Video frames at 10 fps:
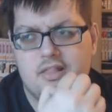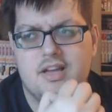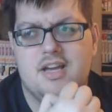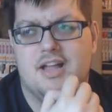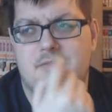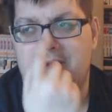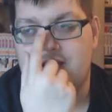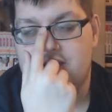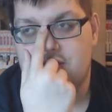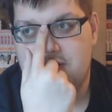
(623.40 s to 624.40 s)
like color
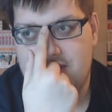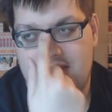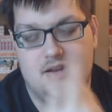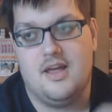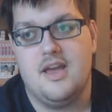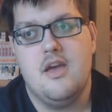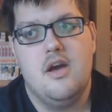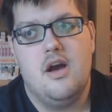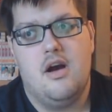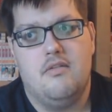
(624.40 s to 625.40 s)
page because we've seen like
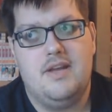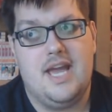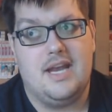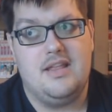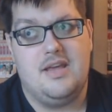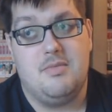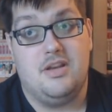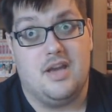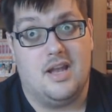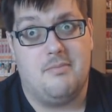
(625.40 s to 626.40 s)
only anti
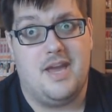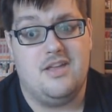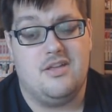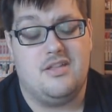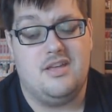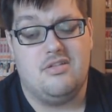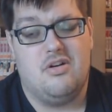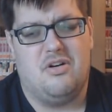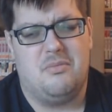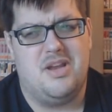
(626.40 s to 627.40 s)
demon color pages. He's
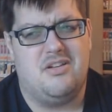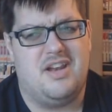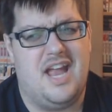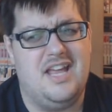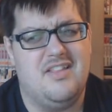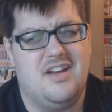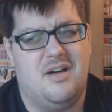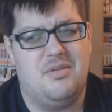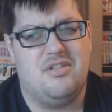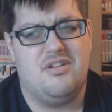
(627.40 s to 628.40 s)
not on been on any of the
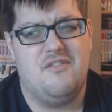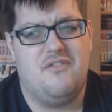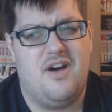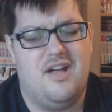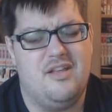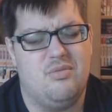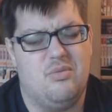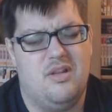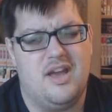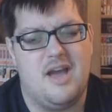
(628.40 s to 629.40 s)
covers so far. There's
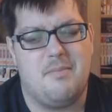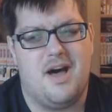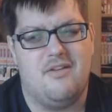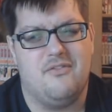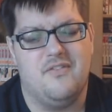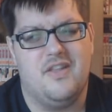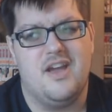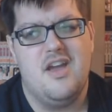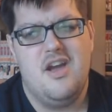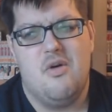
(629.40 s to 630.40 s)
like apart from
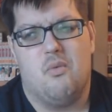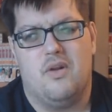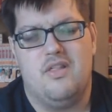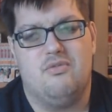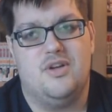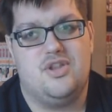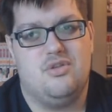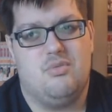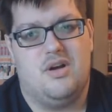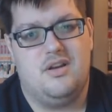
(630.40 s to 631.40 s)
like one of the
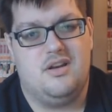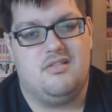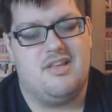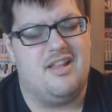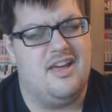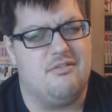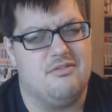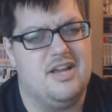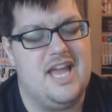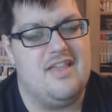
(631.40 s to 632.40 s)
witches ones that like
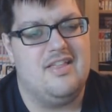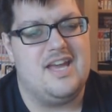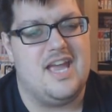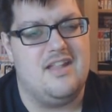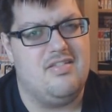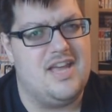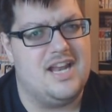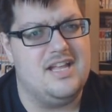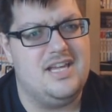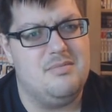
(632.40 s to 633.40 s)
really heavily hit in the
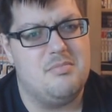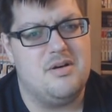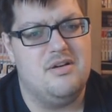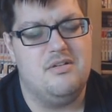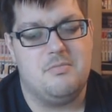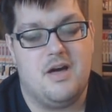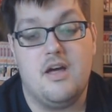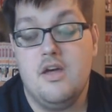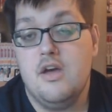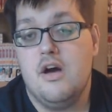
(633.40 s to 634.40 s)
anti demon mode,
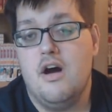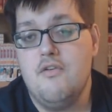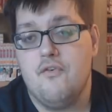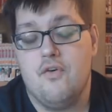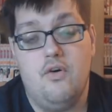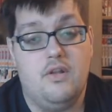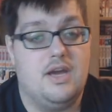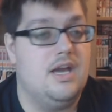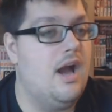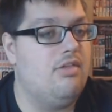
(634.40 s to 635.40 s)
but overall,
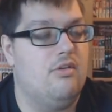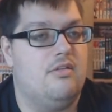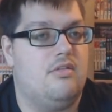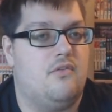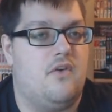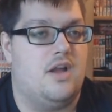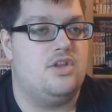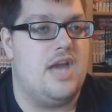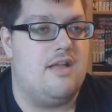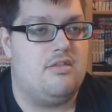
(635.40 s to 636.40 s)
like, I thought this was a fine
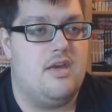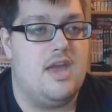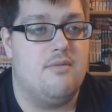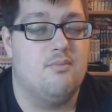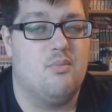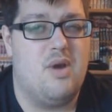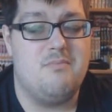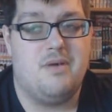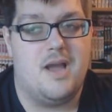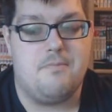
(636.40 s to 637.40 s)
chapter. It
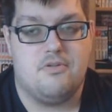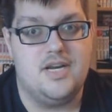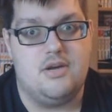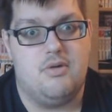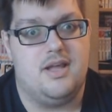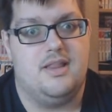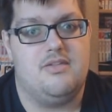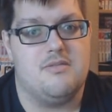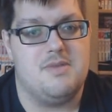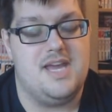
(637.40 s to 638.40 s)
went by pretty quickly
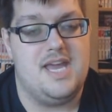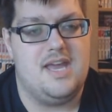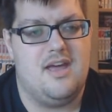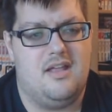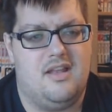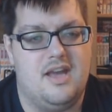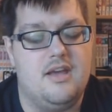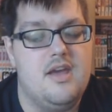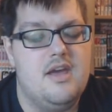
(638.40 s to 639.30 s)
for me. Uh, like,